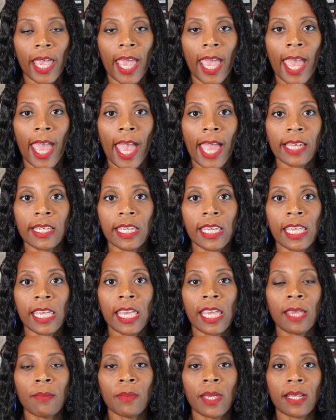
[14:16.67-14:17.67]
And
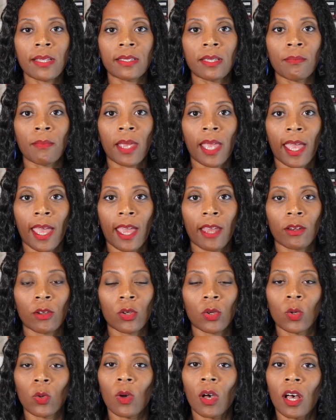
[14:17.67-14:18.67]
he meets a man
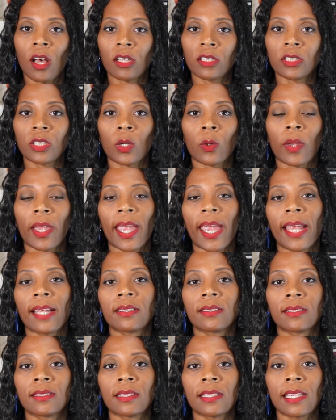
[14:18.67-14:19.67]
who also
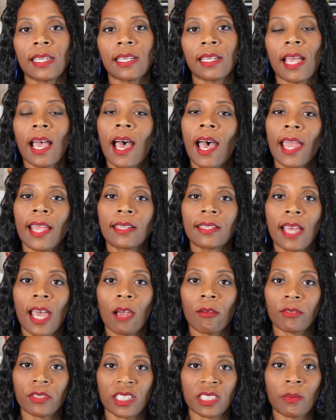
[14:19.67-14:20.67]
hates the
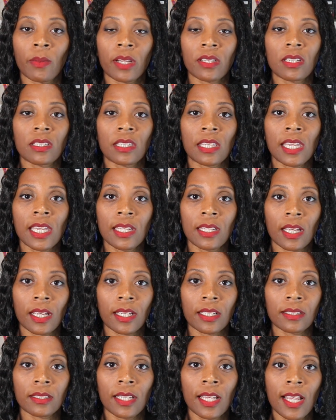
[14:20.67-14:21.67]
Hightowers as much as he
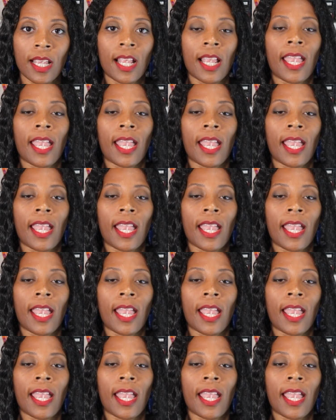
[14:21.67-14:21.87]
does.